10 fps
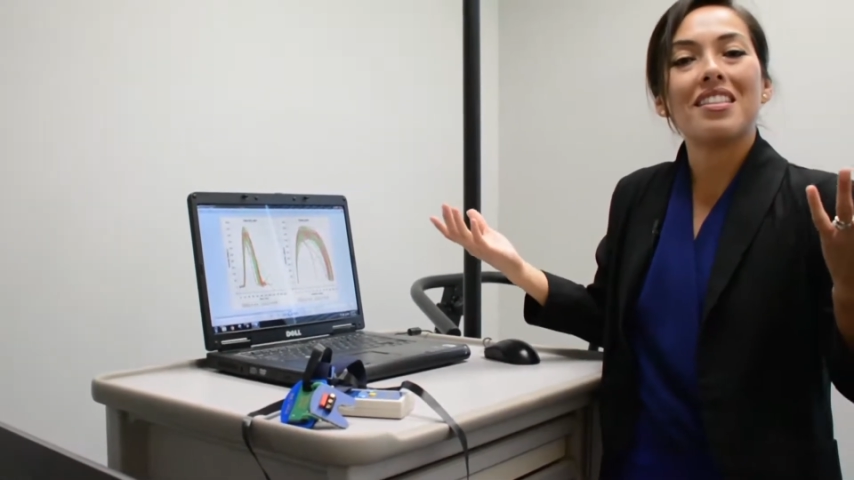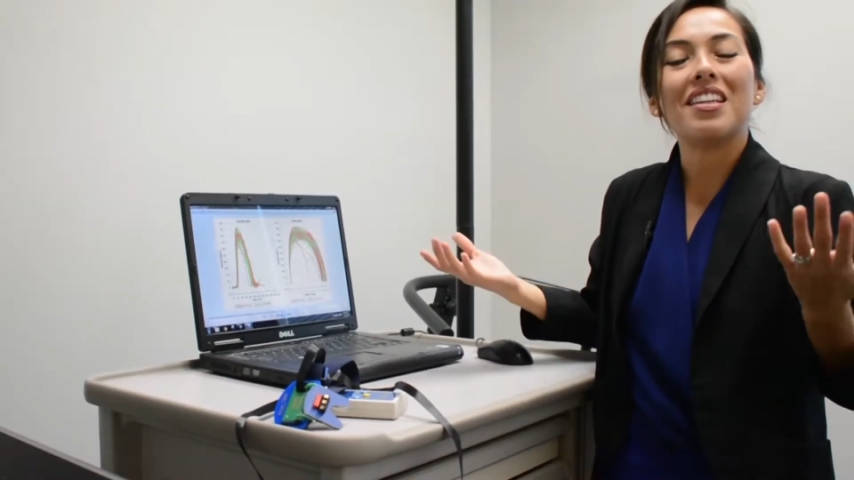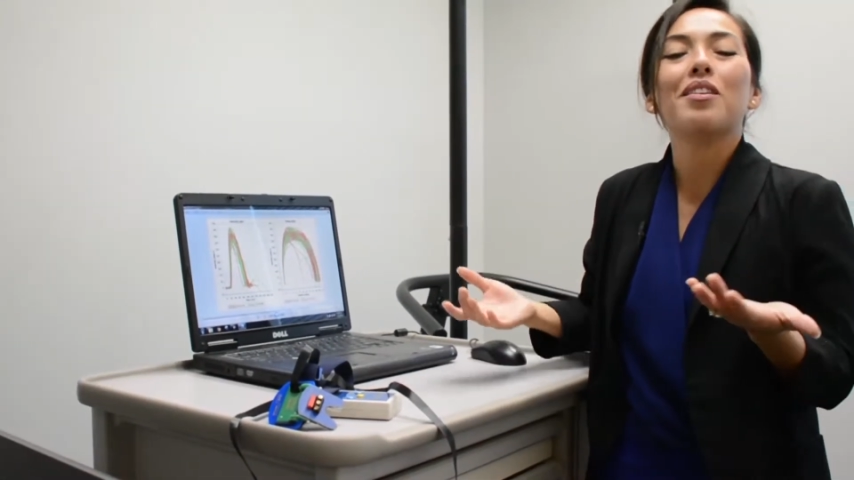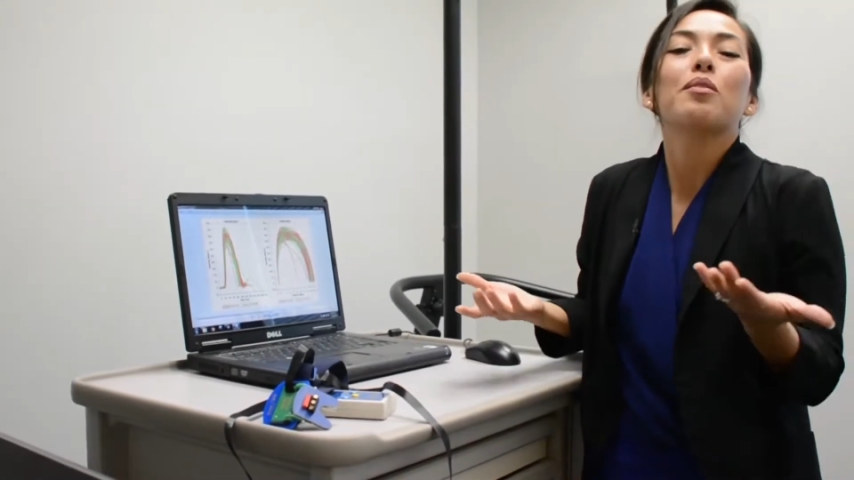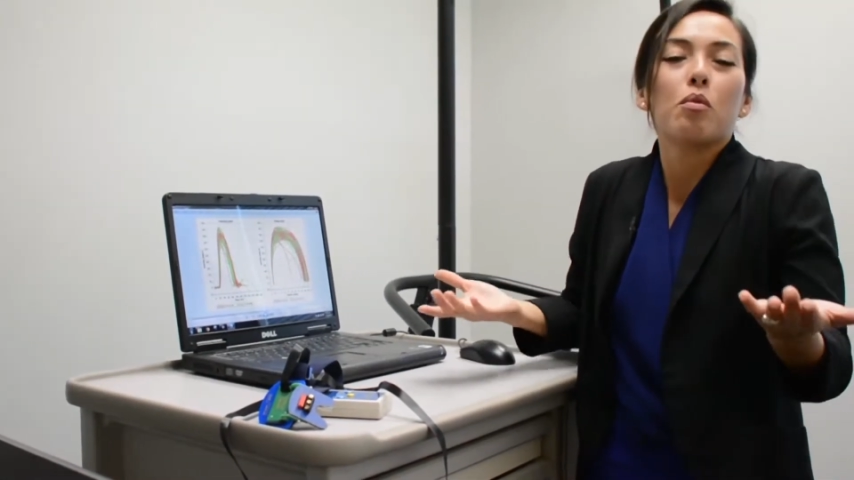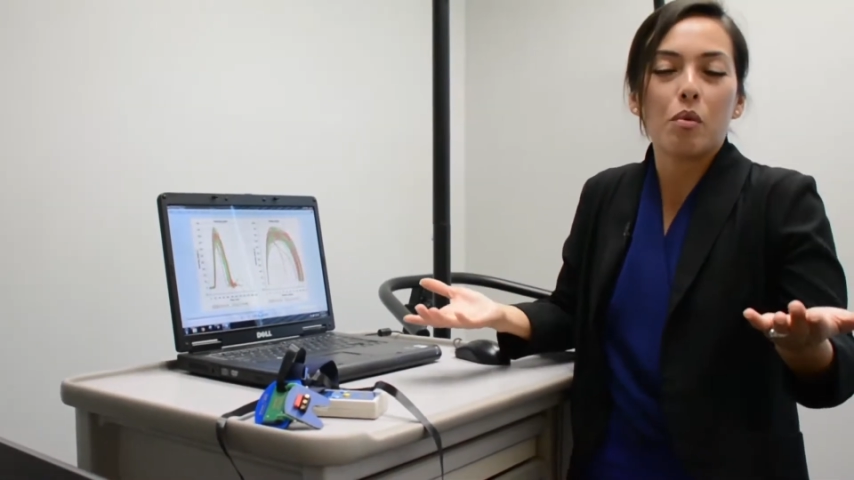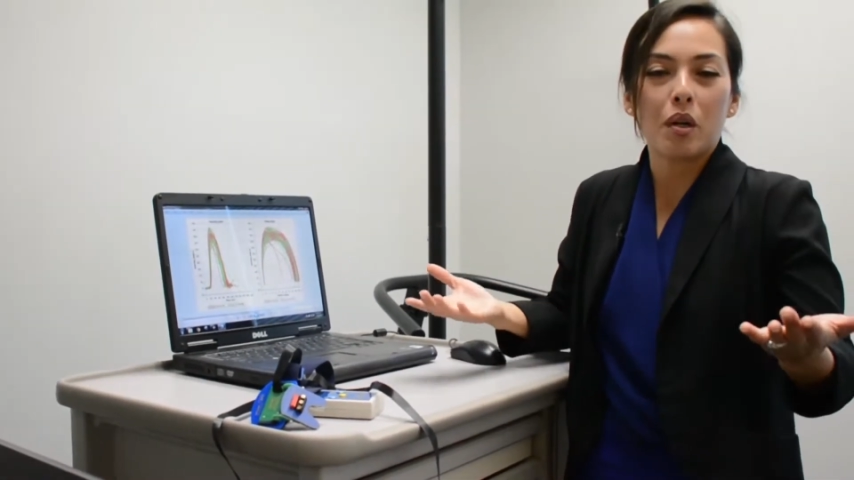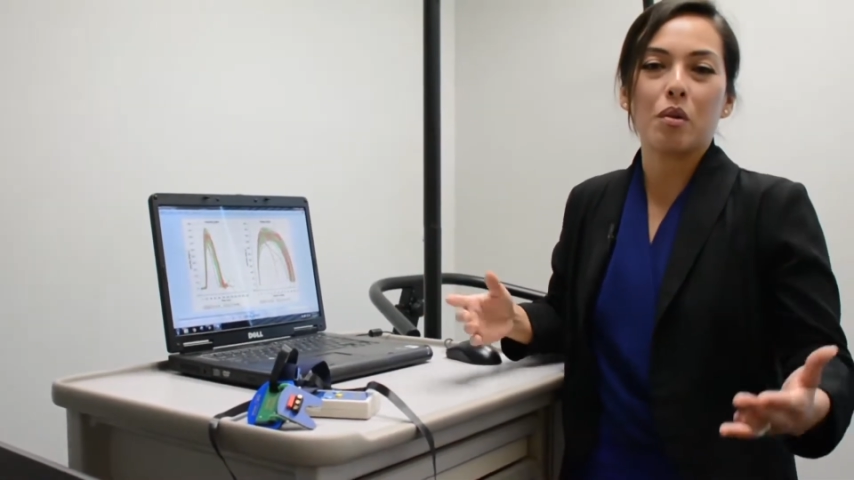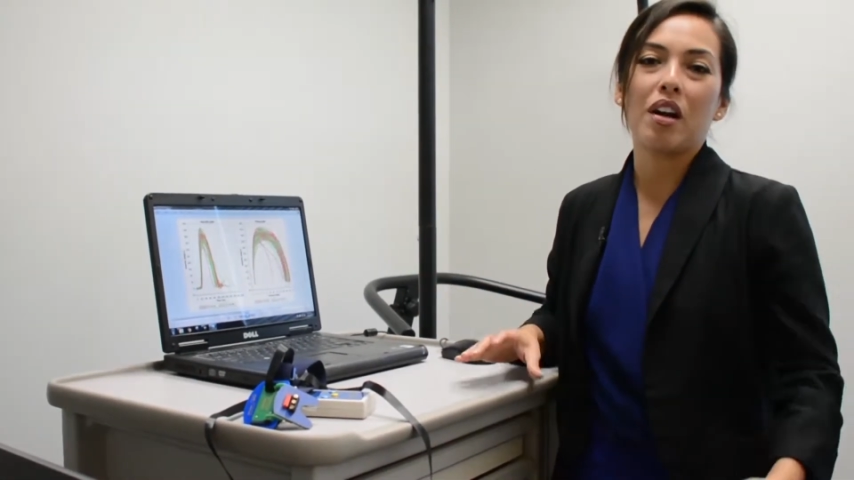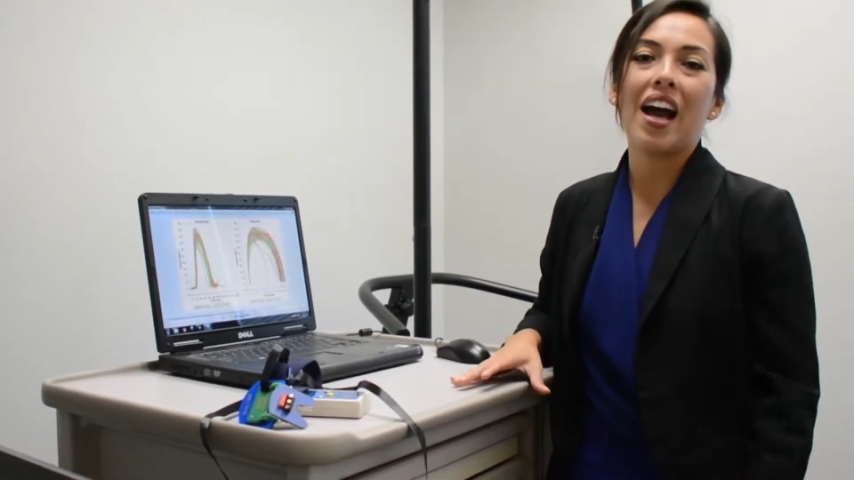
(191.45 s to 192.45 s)
see
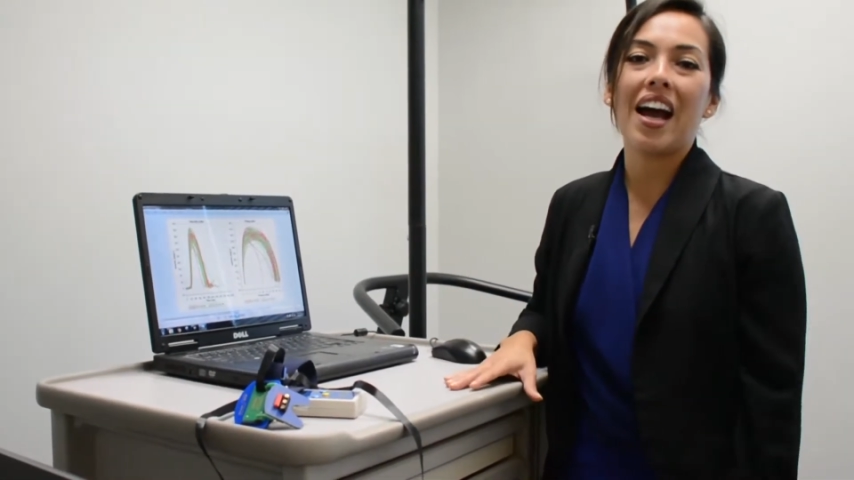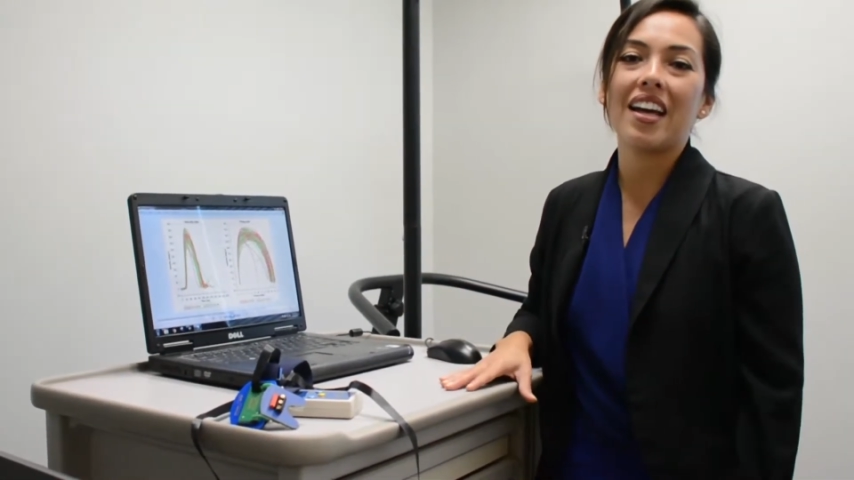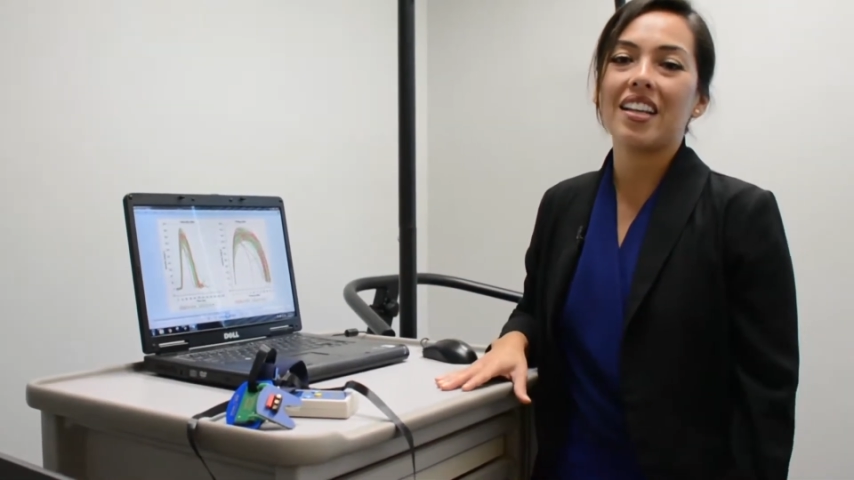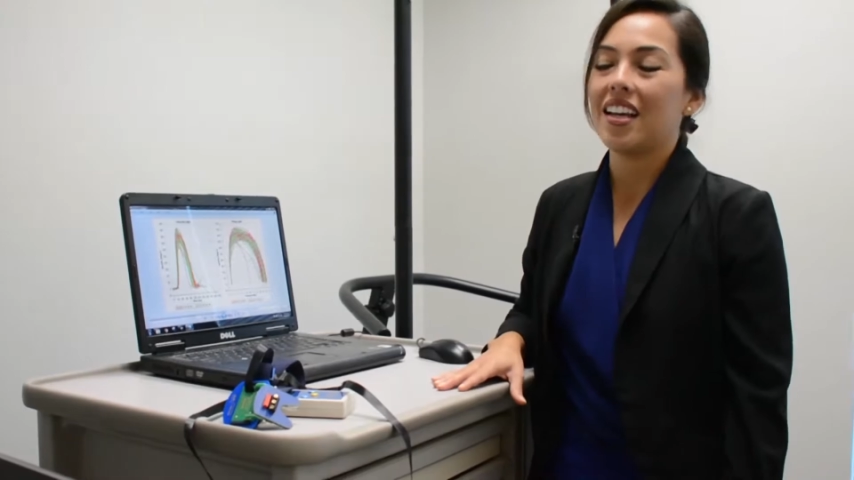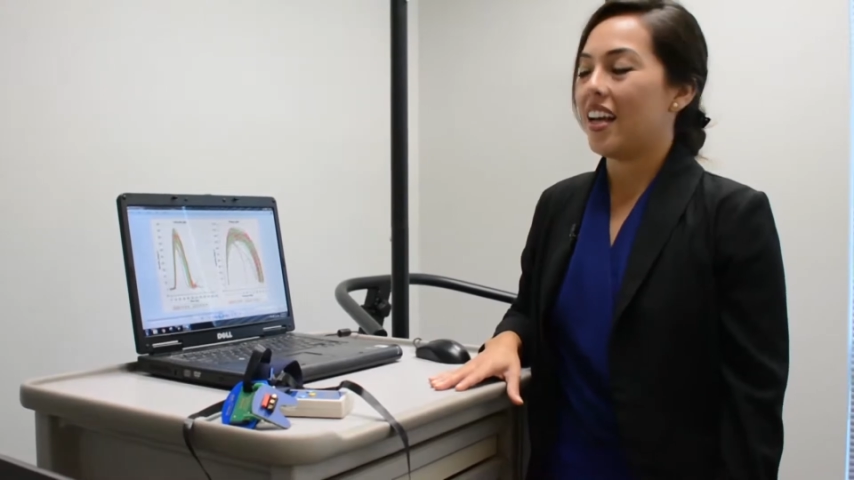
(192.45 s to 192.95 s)
where we're at,